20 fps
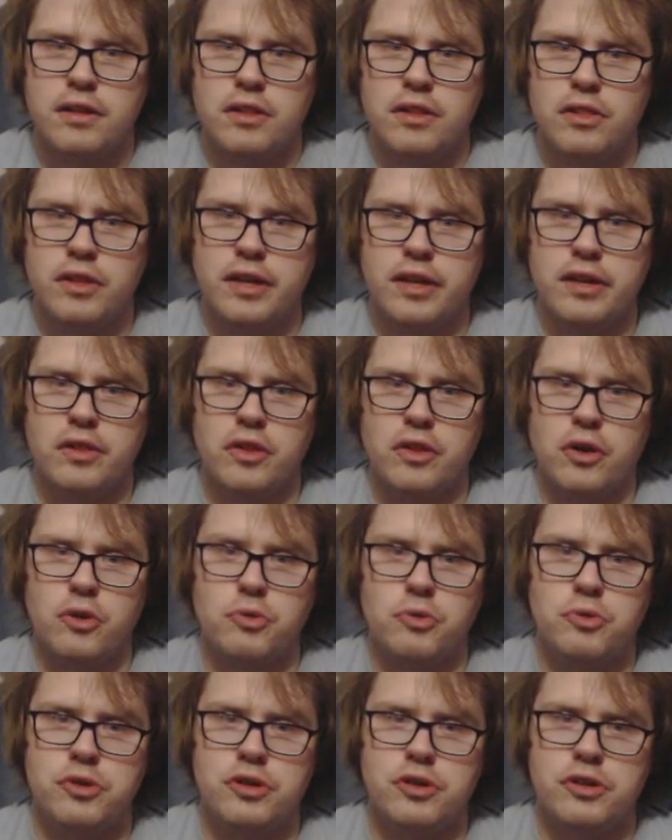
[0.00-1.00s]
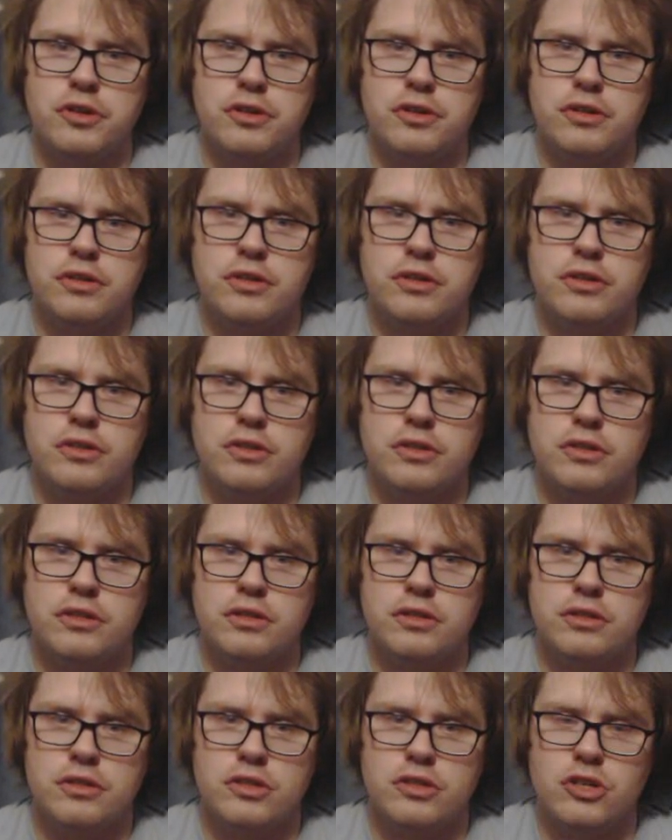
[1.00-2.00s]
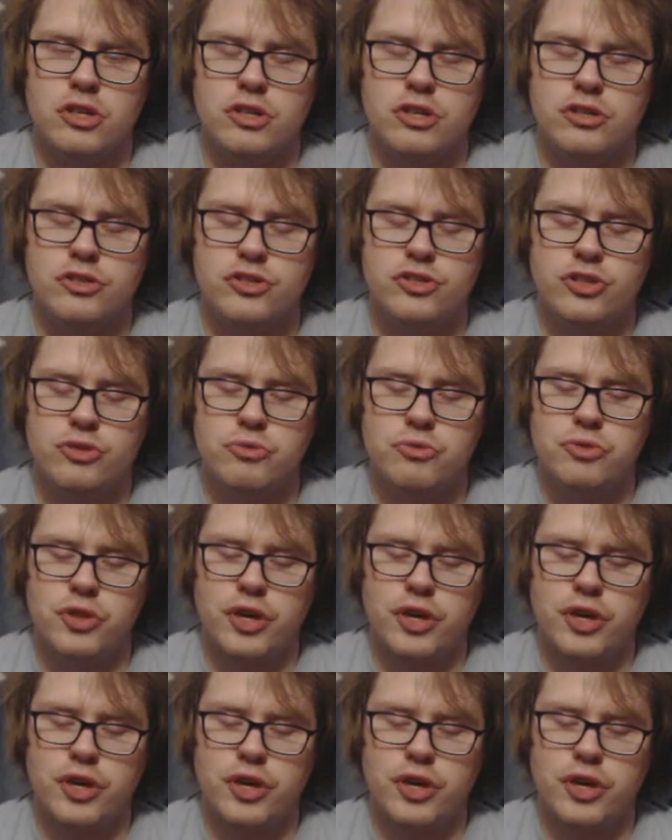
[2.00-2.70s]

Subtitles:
let alone do